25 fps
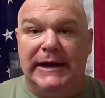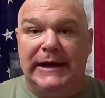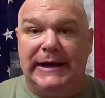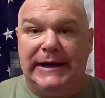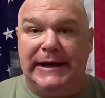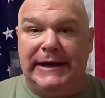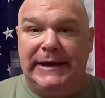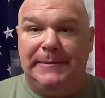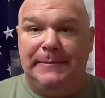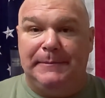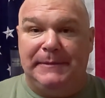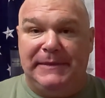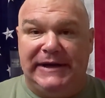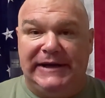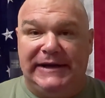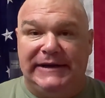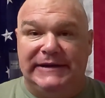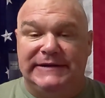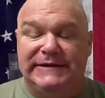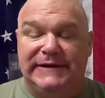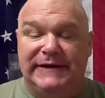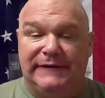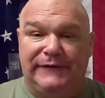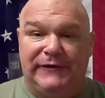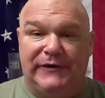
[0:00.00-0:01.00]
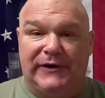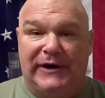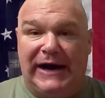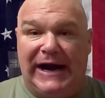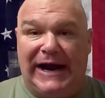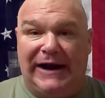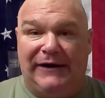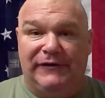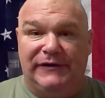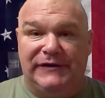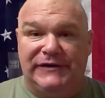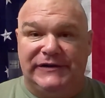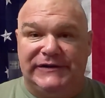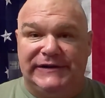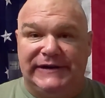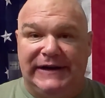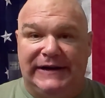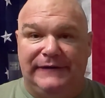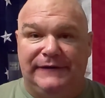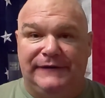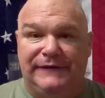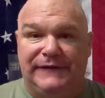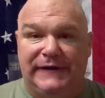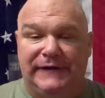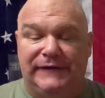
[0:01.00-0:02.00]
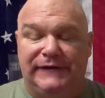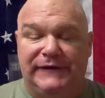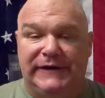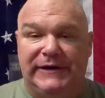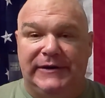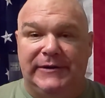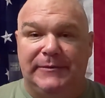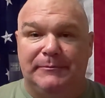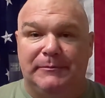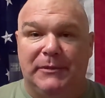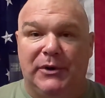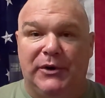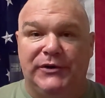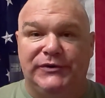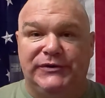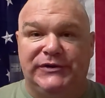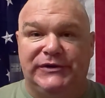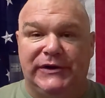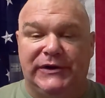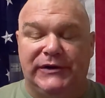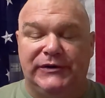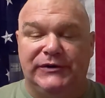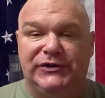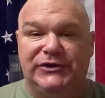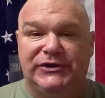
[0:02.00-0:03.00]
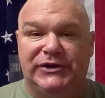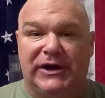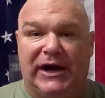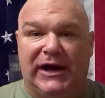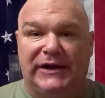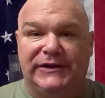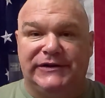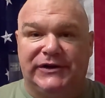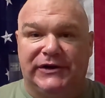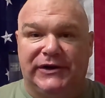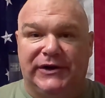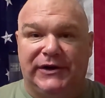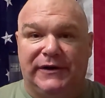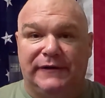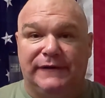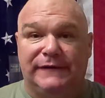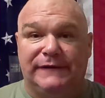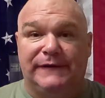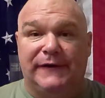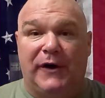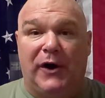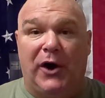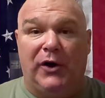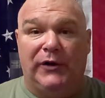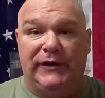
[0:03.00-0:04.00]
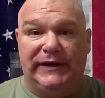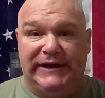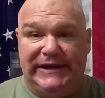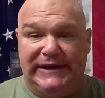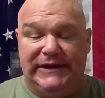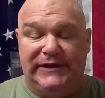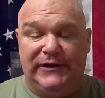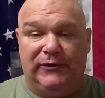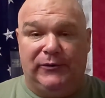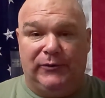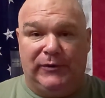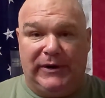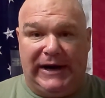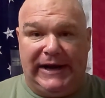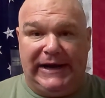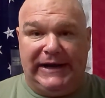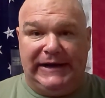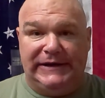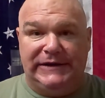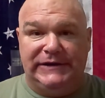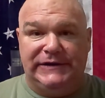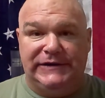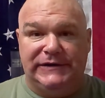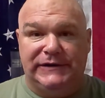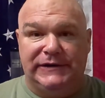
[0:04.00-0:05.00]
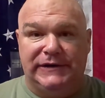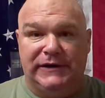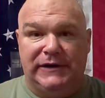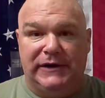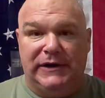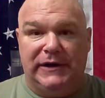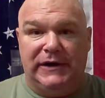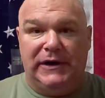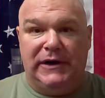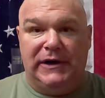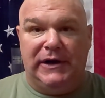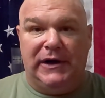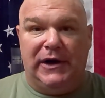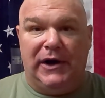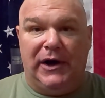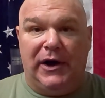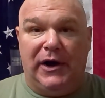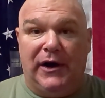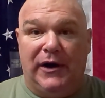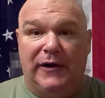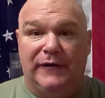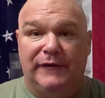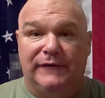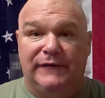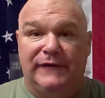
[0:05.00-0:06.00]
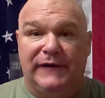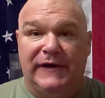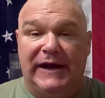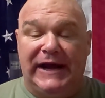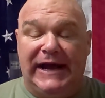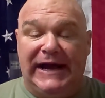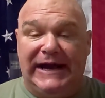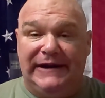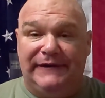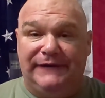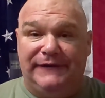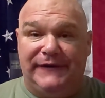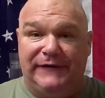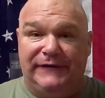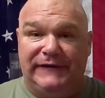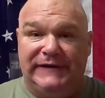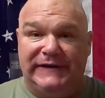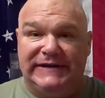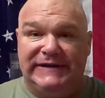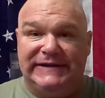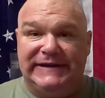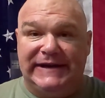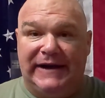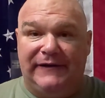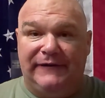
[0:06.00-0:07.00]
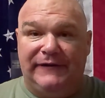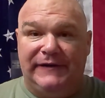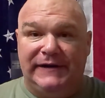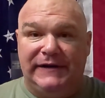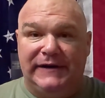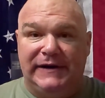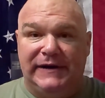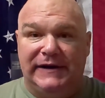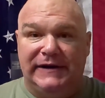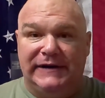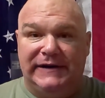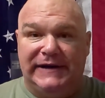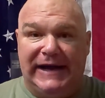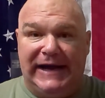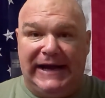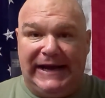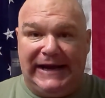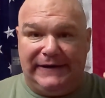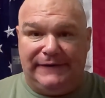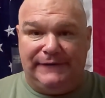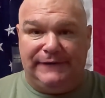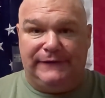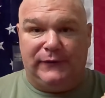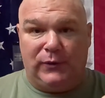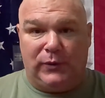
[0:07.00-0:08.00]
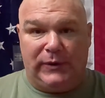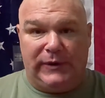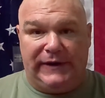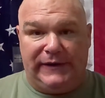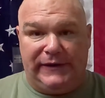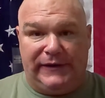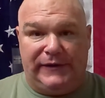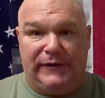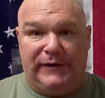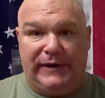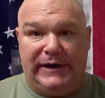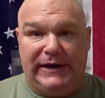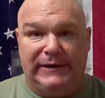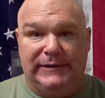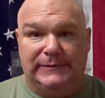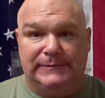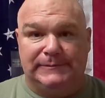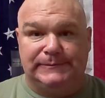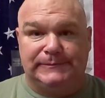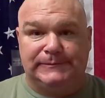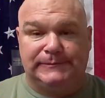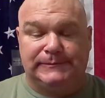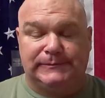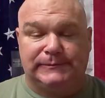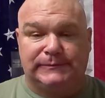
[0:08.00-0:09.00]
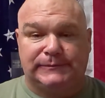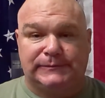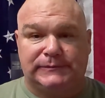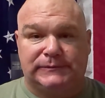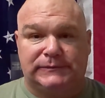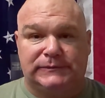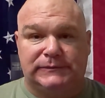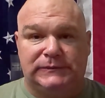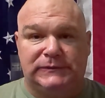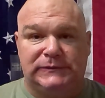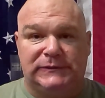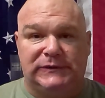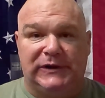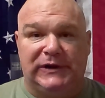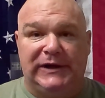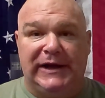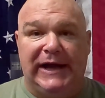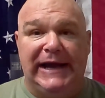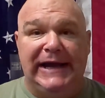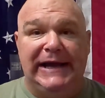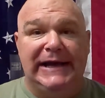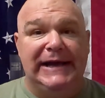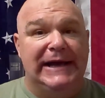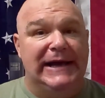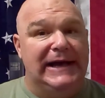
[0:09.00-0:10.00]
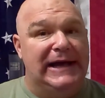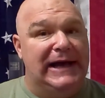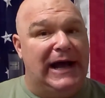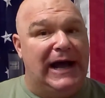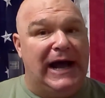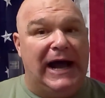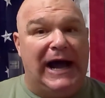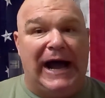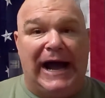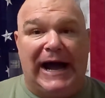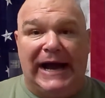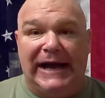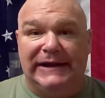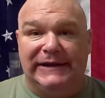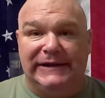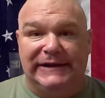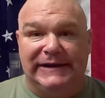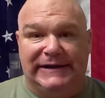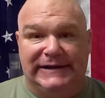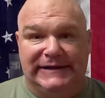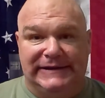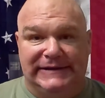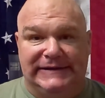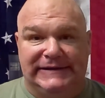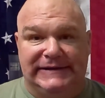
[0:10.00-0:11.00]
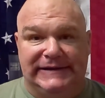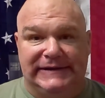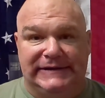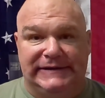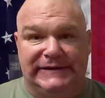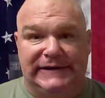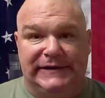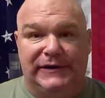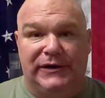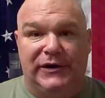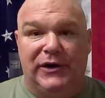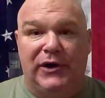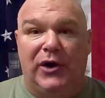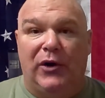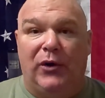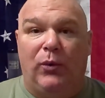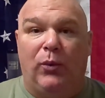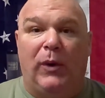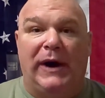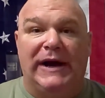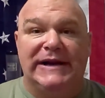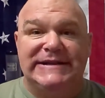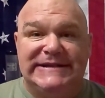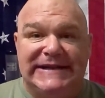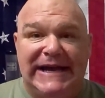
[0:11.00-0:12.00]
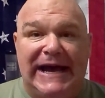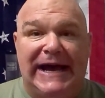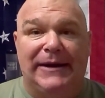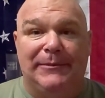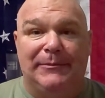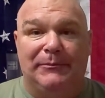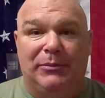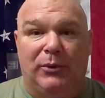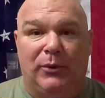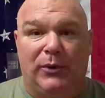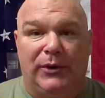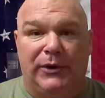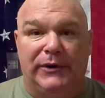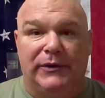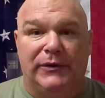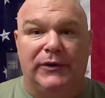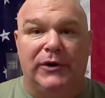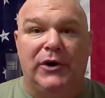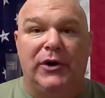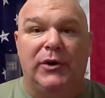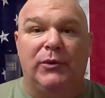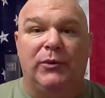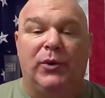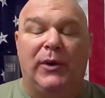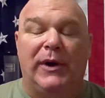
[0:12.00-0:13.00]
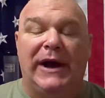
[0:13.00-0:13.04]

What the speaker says: it means if your average is 850, most of those shots are going to fall in the range of 857 to 843. Okay, highly consistent. Why is that important? Well,